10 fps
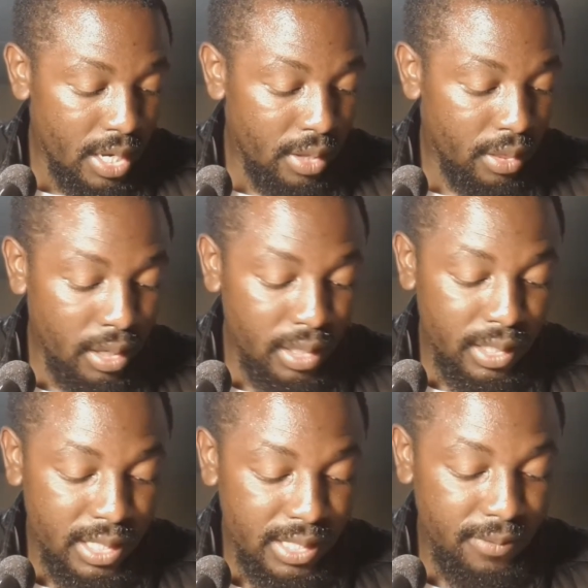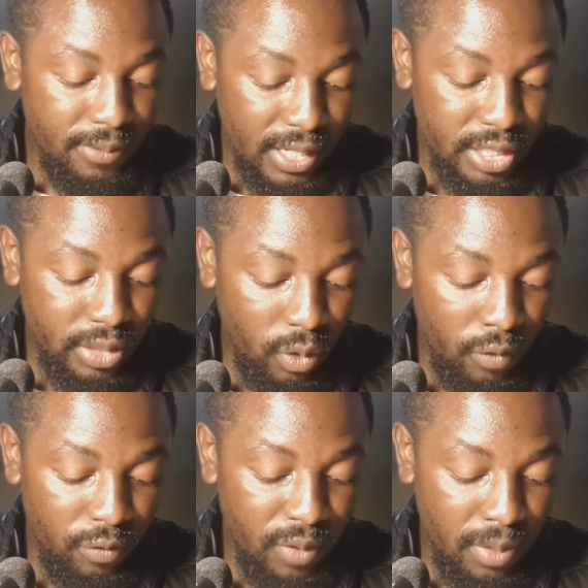Thorough disinfection
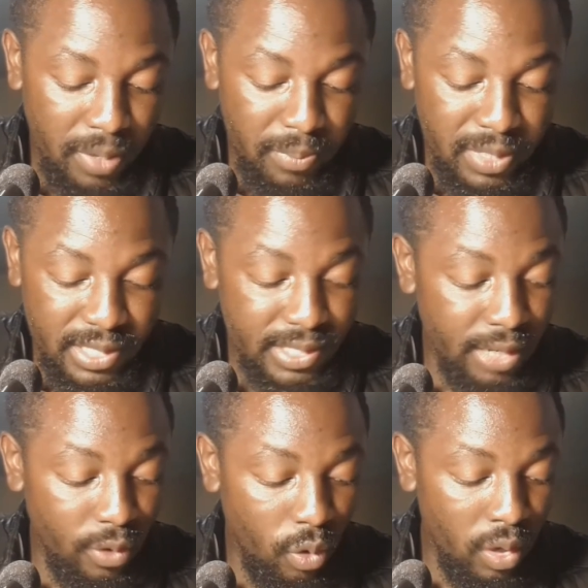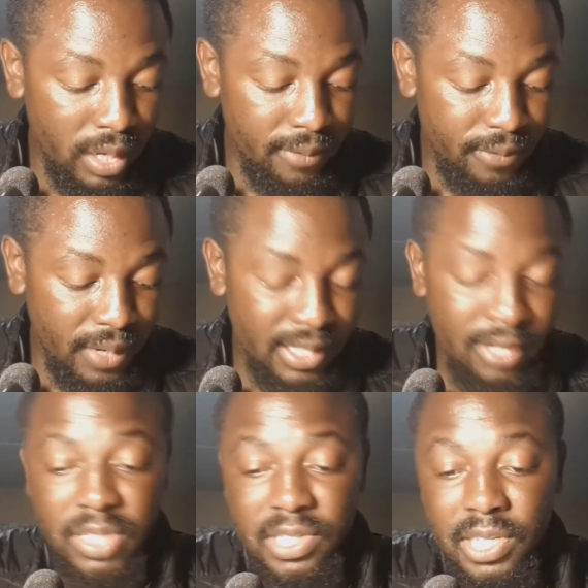of premises and all infected
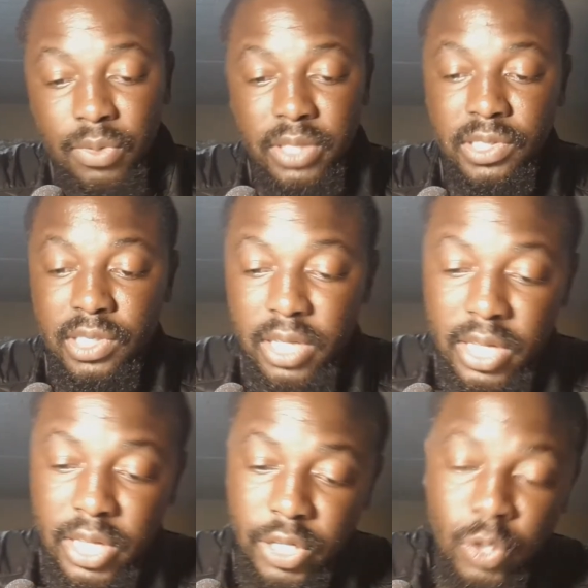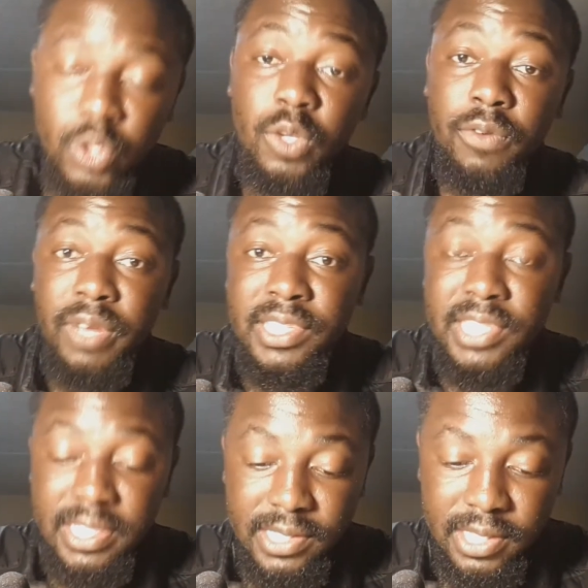materials. Use of
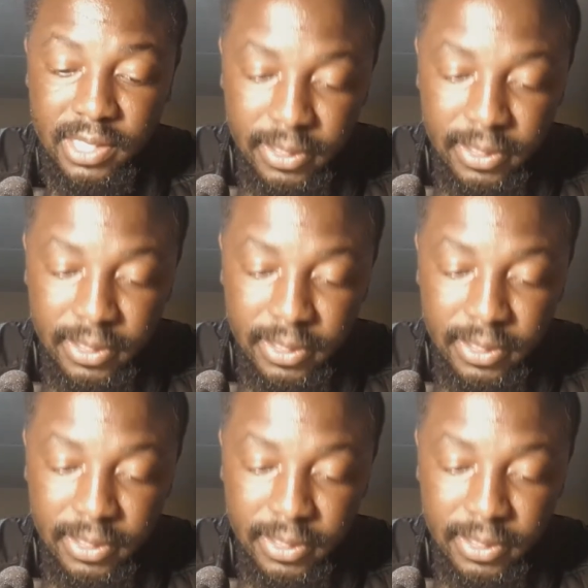vaccines.